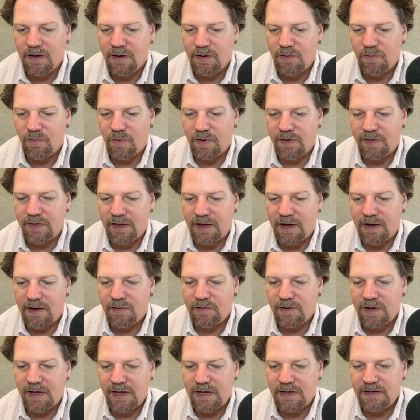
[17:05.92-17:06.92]

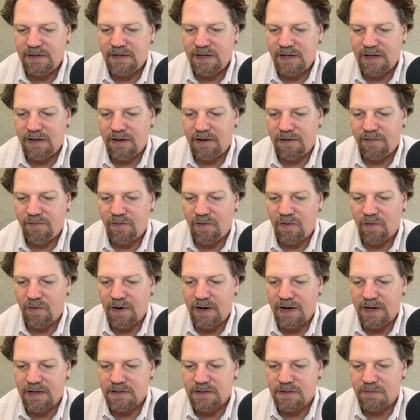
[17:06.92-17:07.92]
without ATF
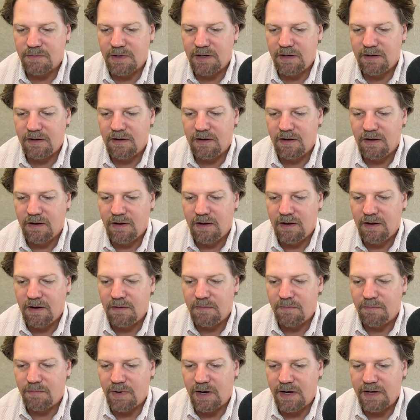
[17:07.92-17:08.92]
harassment,
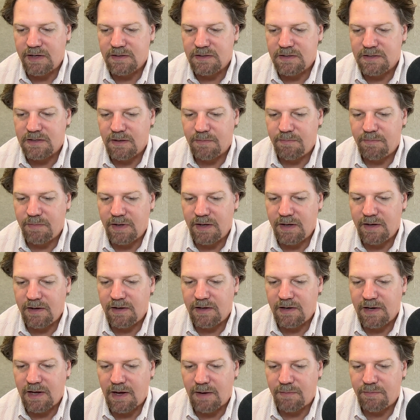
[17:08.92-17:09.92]
might submit
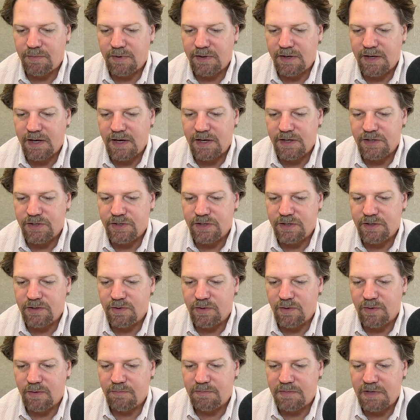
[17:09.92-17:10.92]
an application
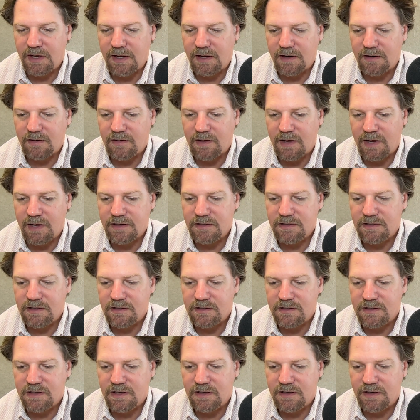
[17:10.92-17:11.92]
to obtain a
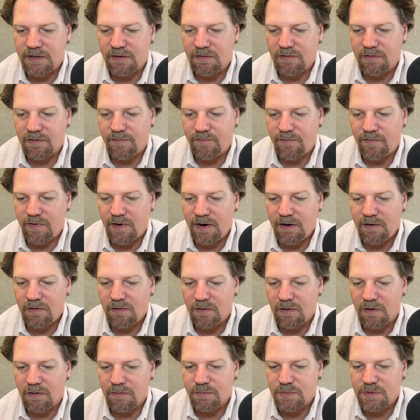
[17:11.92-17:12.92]
license to deal in
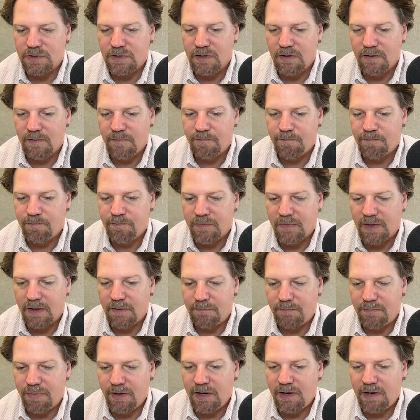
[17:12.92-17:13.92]
firearms.
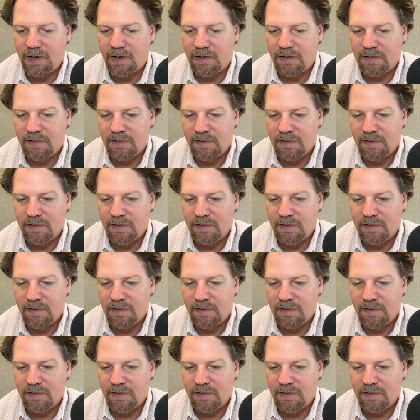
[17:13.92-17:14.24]
But